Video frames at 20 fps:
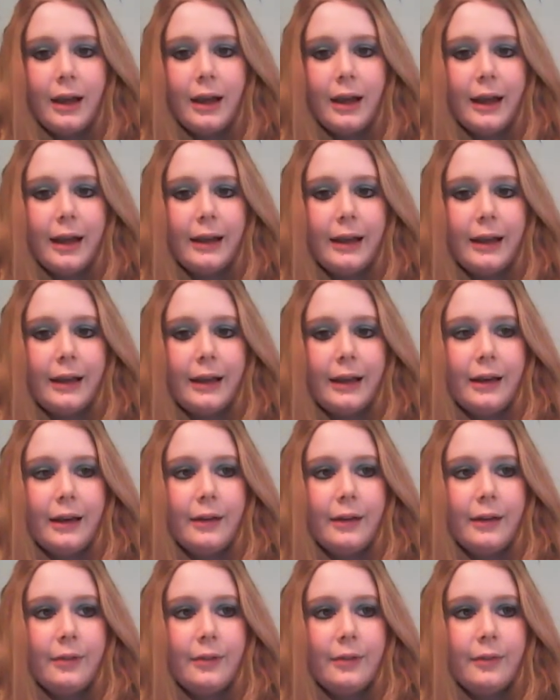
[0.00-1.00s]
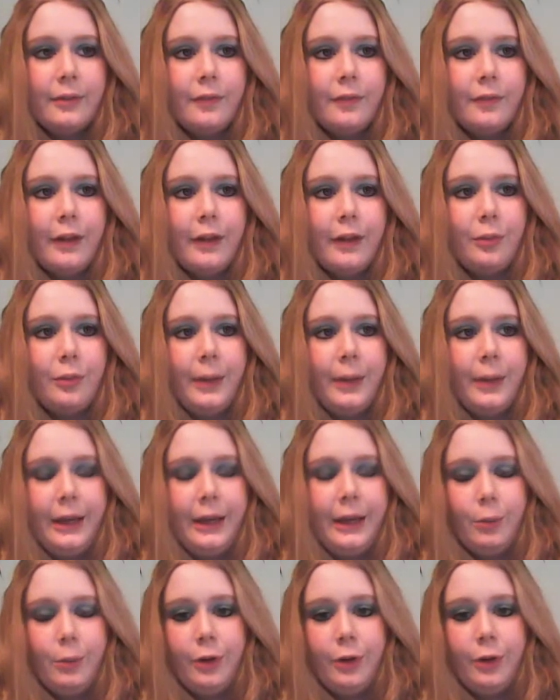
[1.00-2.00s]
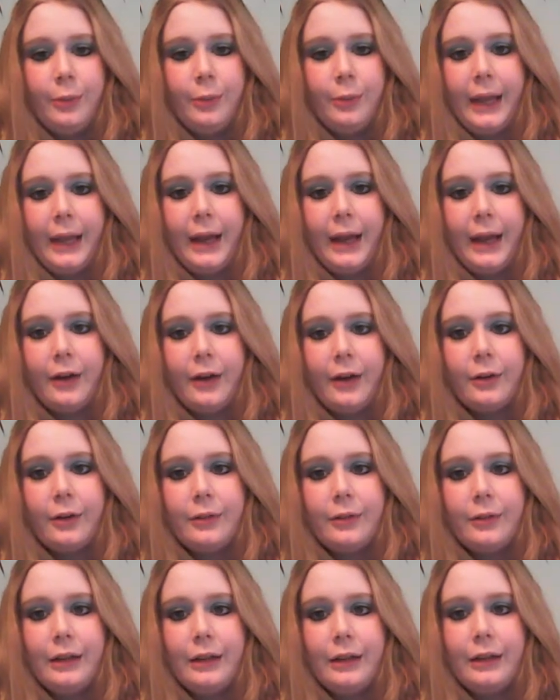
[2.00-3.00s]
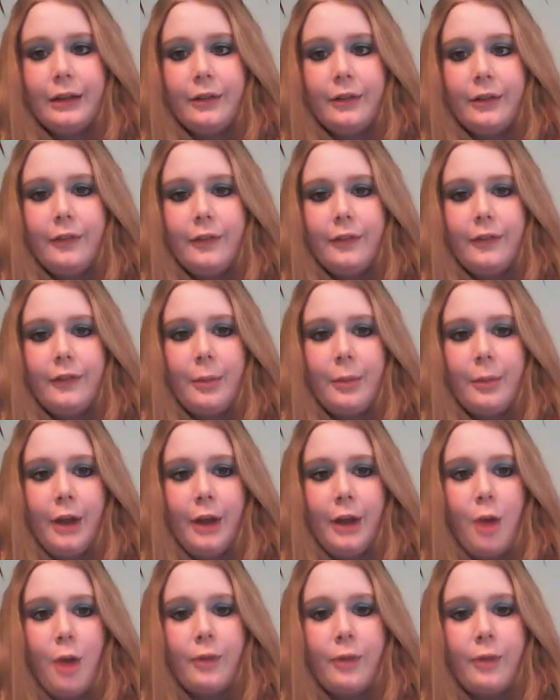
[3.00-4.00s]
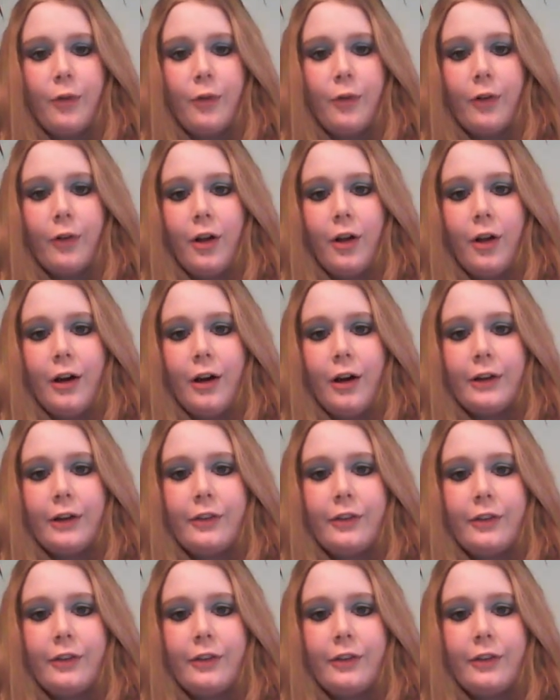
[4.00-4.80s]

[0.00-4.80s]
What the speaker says: they just went ahead and wheeled me out and sent me home at 4 o'clock.